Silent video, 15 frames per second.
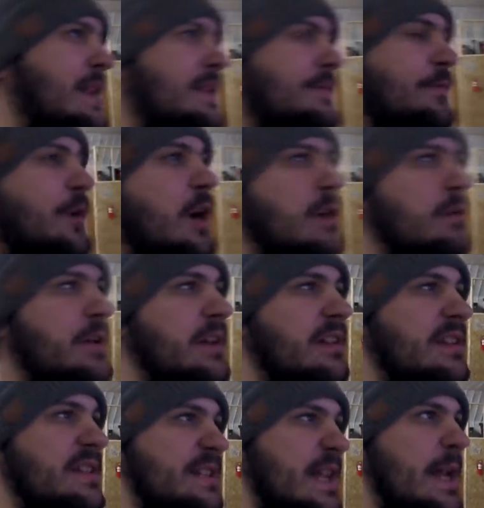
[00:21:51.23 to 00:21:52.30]
it's following
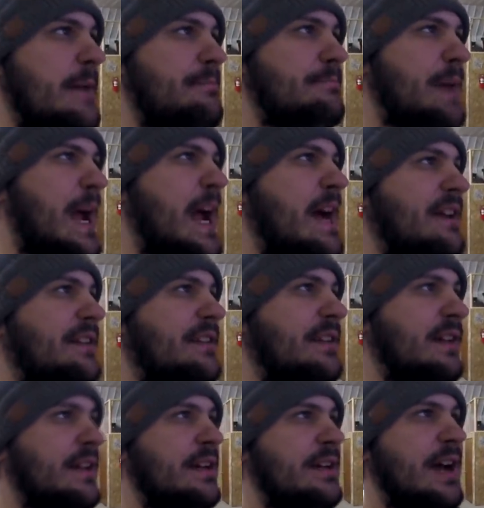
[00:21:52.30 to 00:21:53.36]
the same path
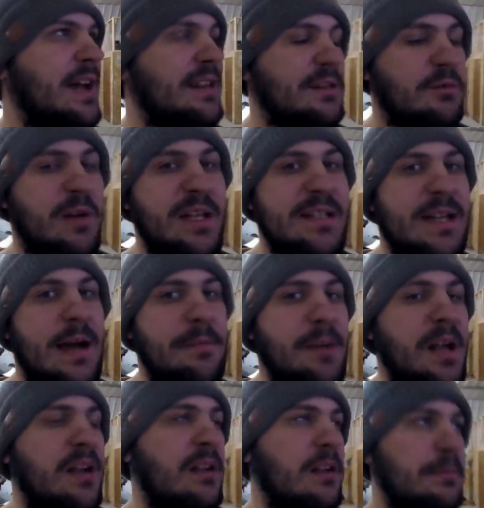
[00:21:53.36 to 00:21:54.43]
at the way top
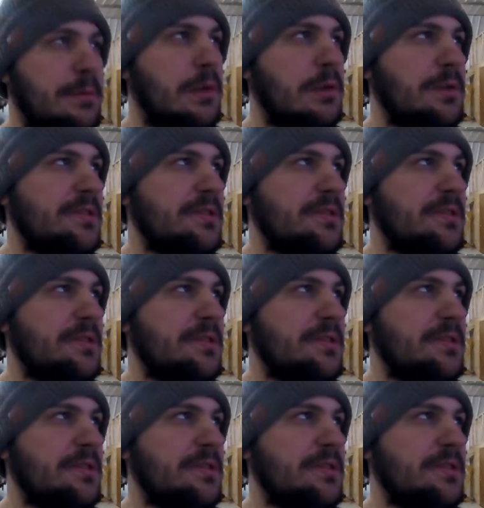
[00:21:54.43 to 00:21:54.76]
end of the pole.